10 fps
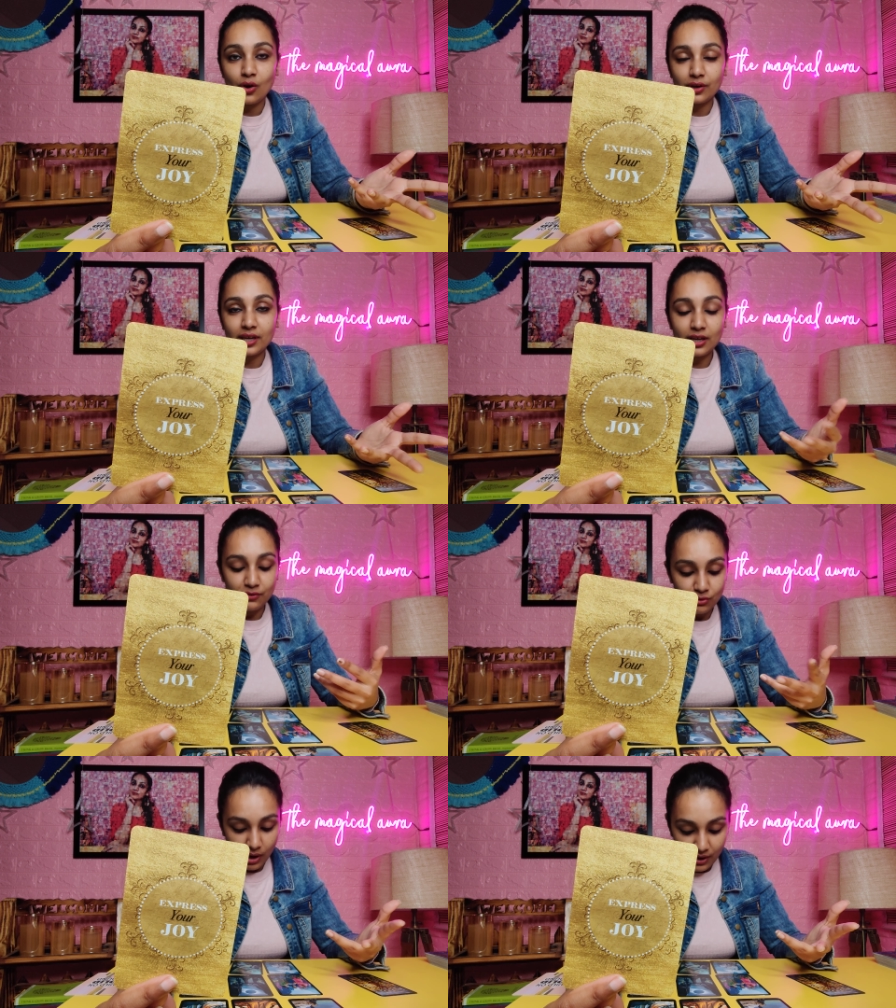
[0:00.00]
Okay,
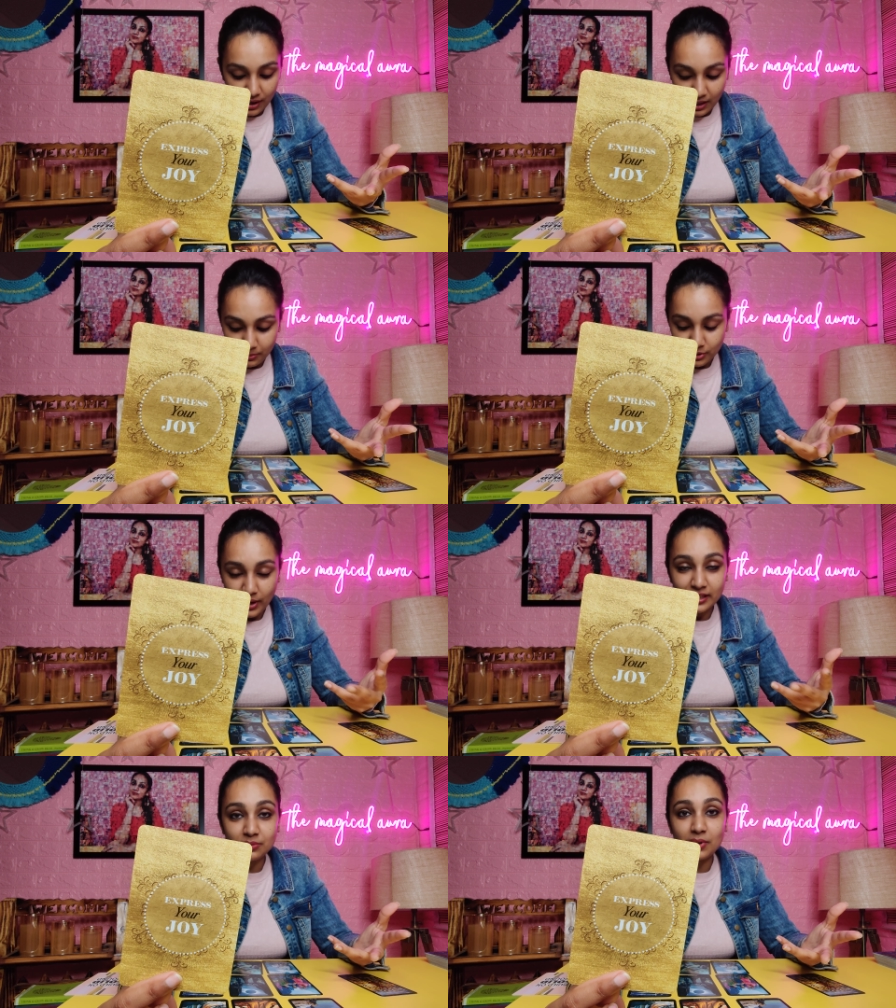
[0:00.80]
if you are unable
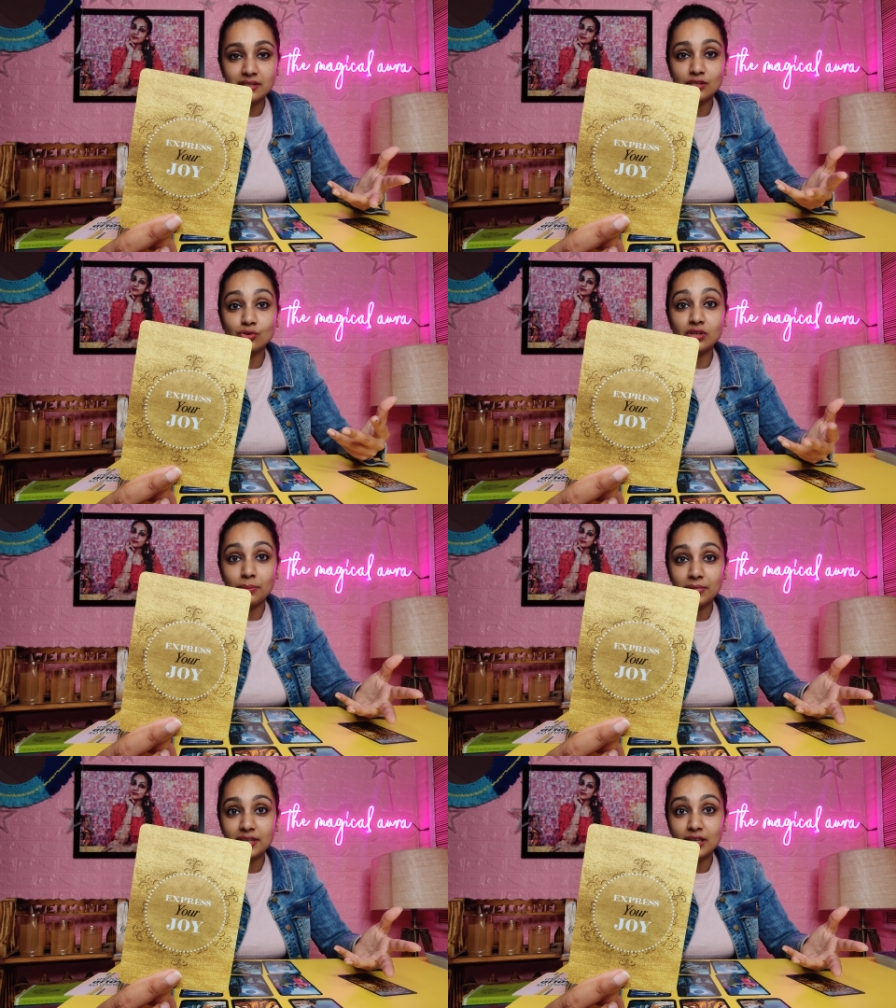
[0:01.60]
to express it to
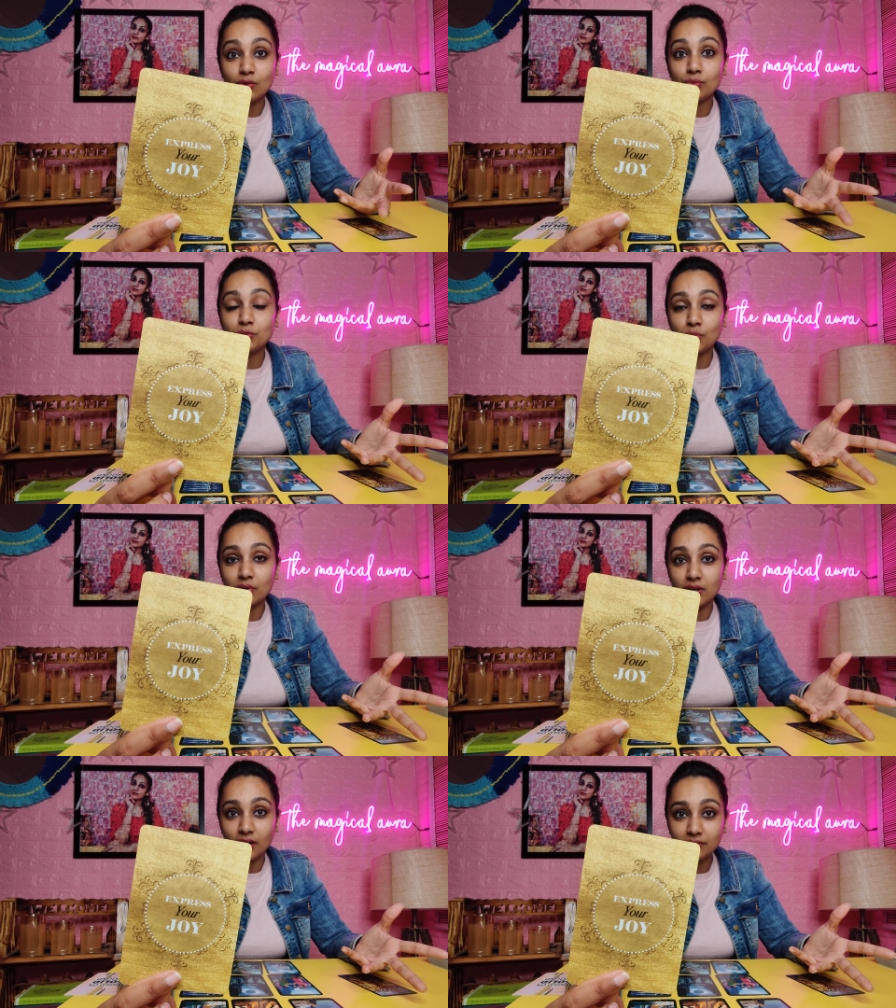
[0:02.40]
somebody whom you
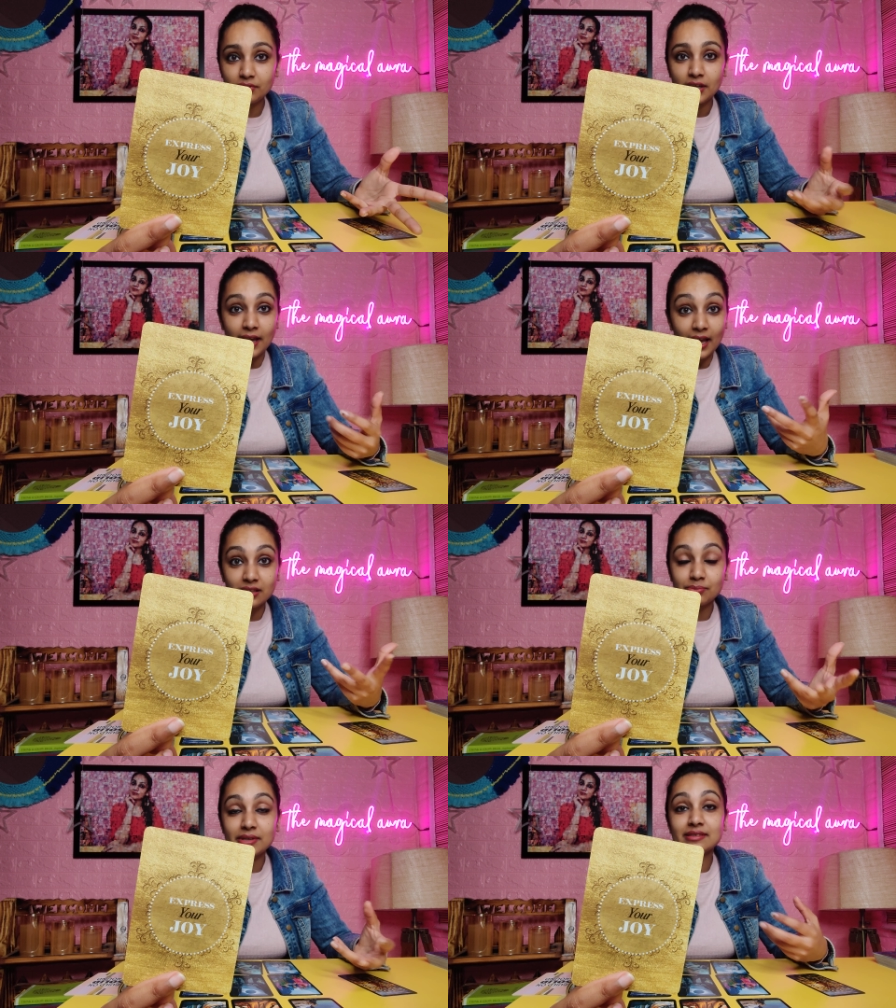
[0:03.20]
love,
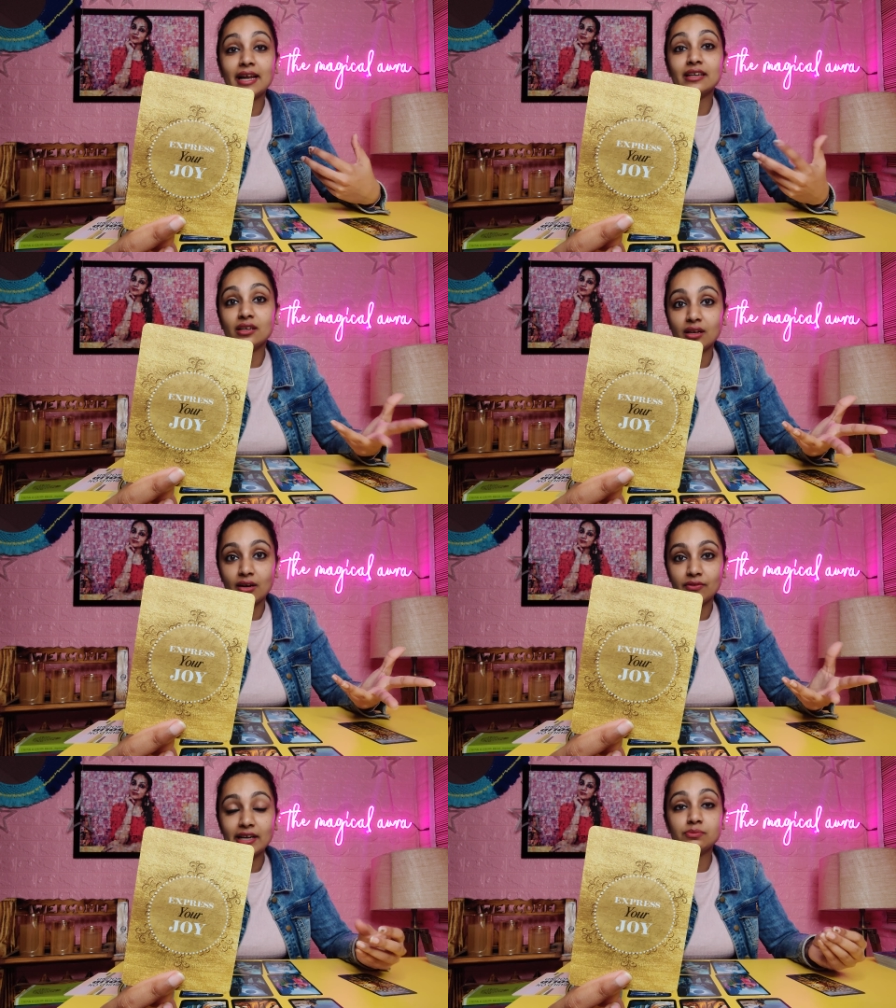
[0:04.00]
express that
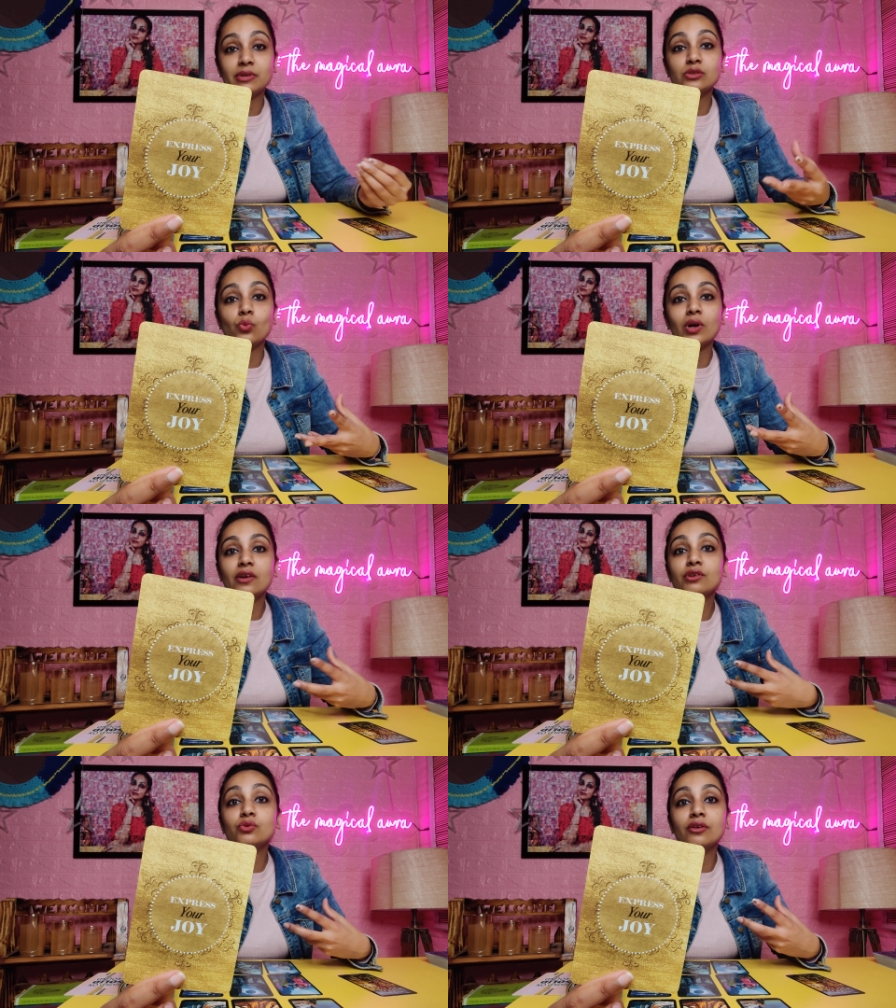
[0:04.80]
love, express
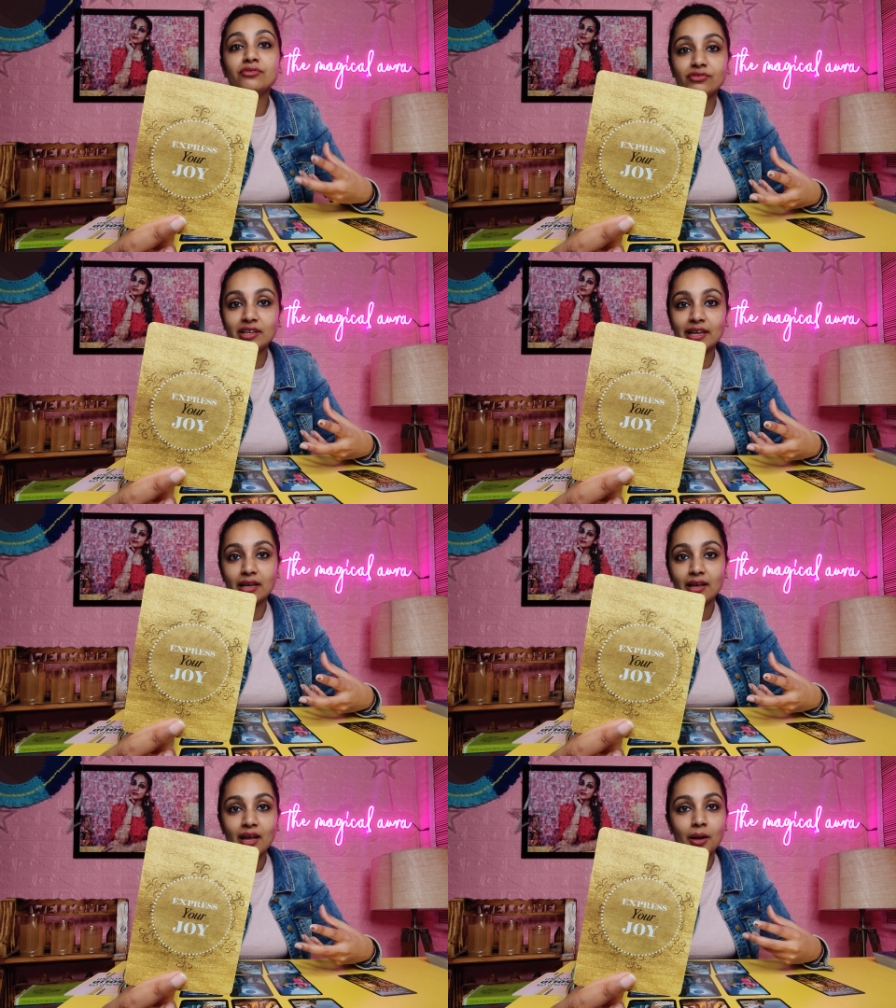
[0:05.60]
whatever you are
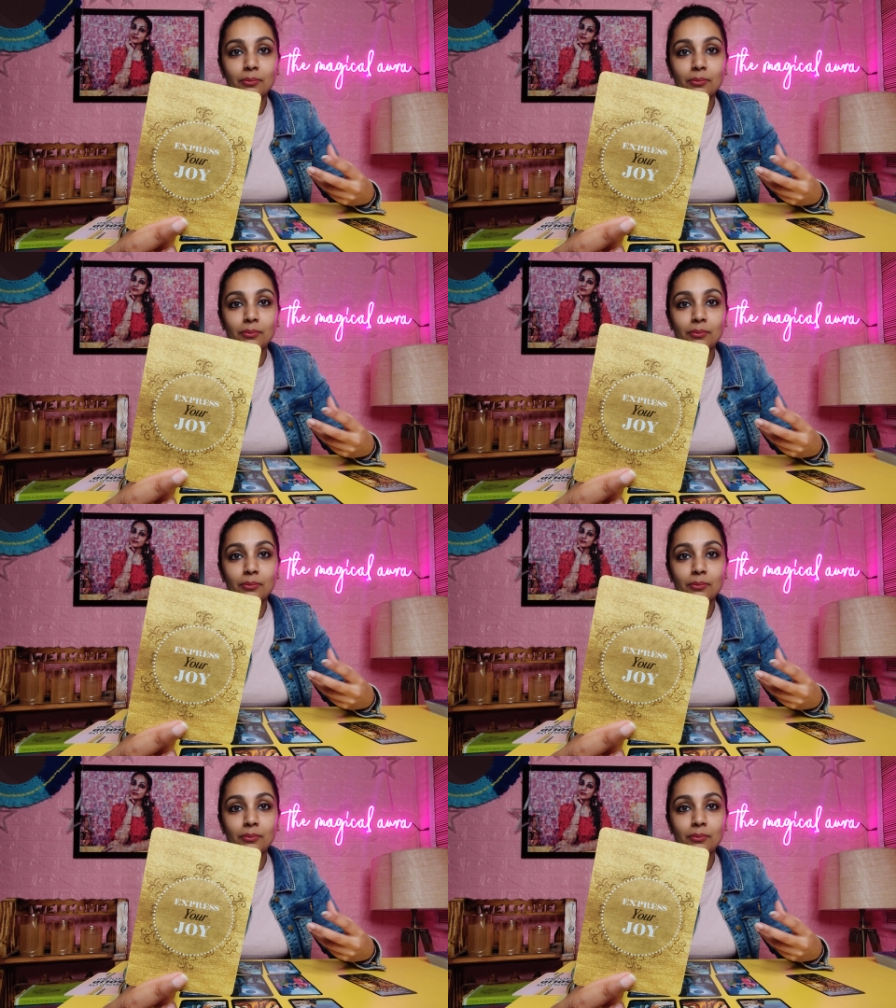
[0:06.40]
feeling.